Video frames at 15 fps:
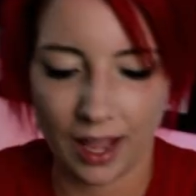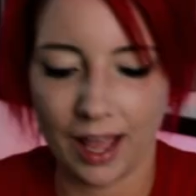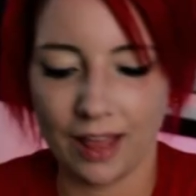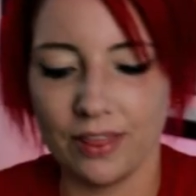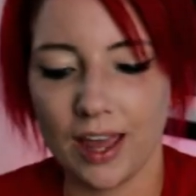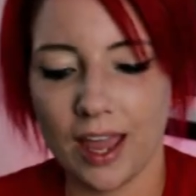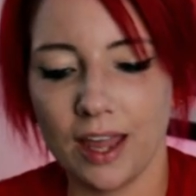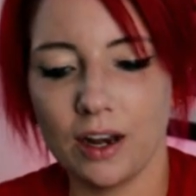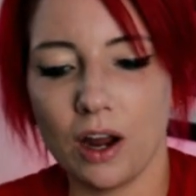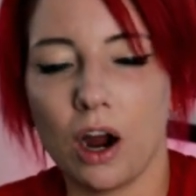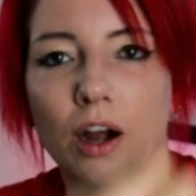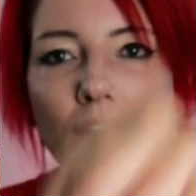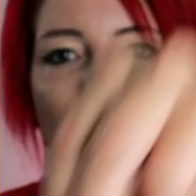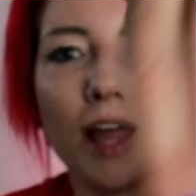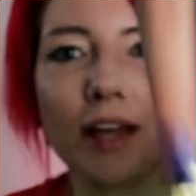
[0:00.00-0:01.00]
And then
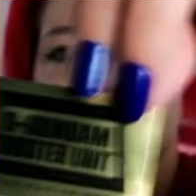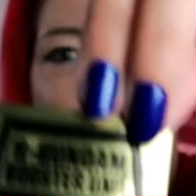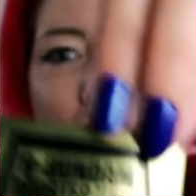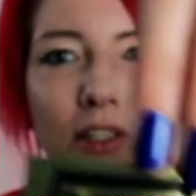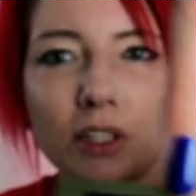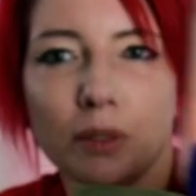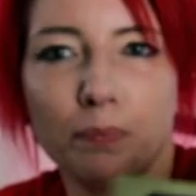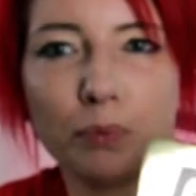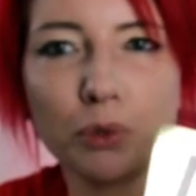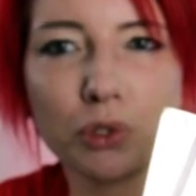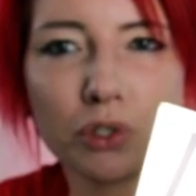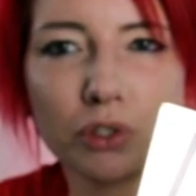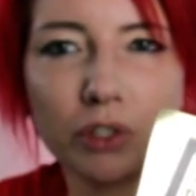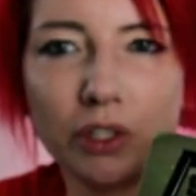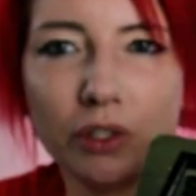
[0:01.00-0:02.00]
our S Gundam
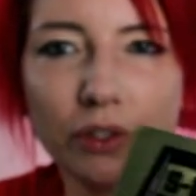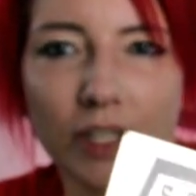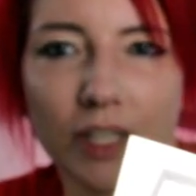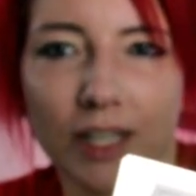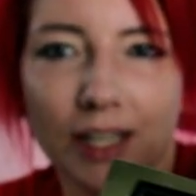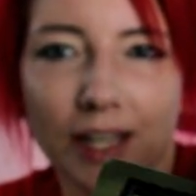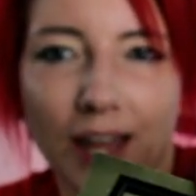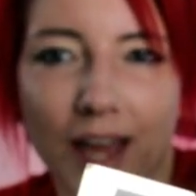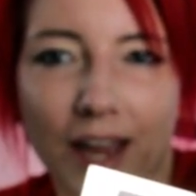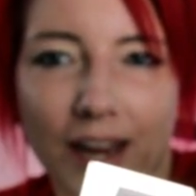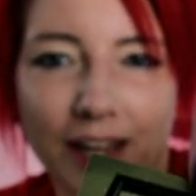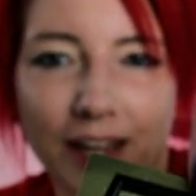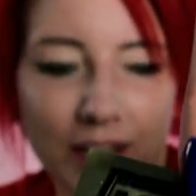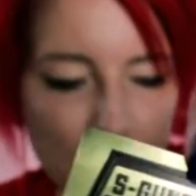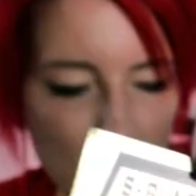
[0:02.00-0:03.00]
booster unit,
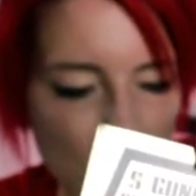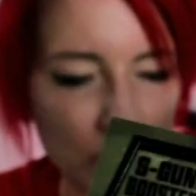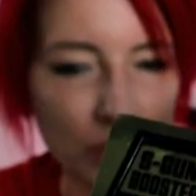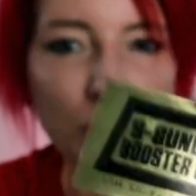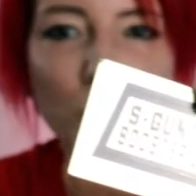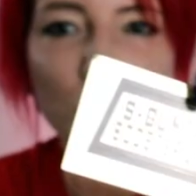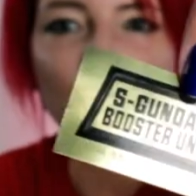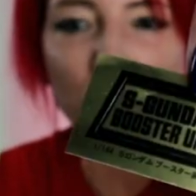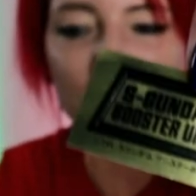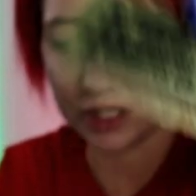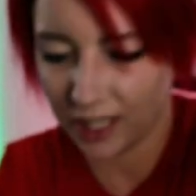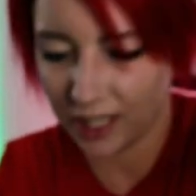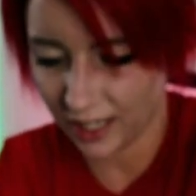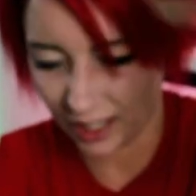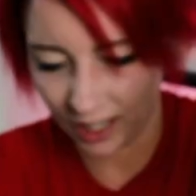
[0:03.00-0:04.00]
like cool
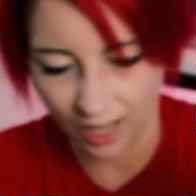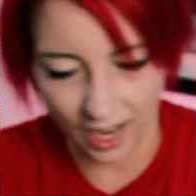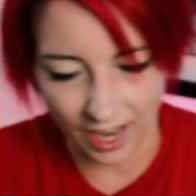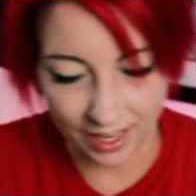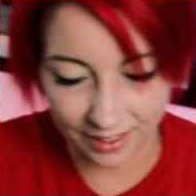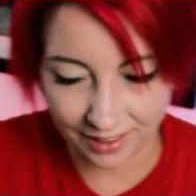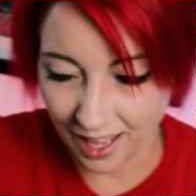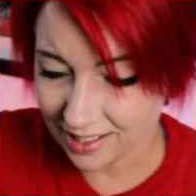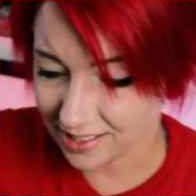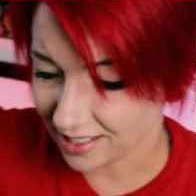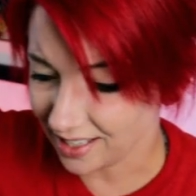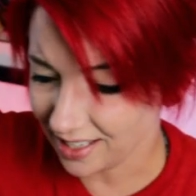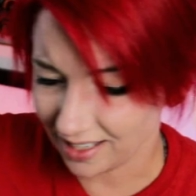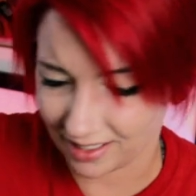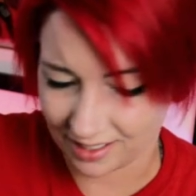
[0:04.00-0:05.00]
sticker, and that's
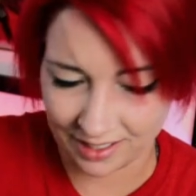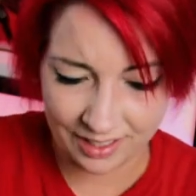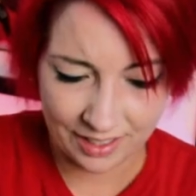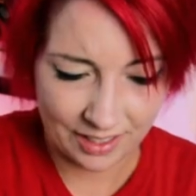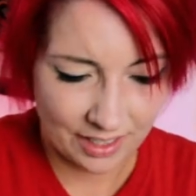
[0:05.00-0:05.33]
it.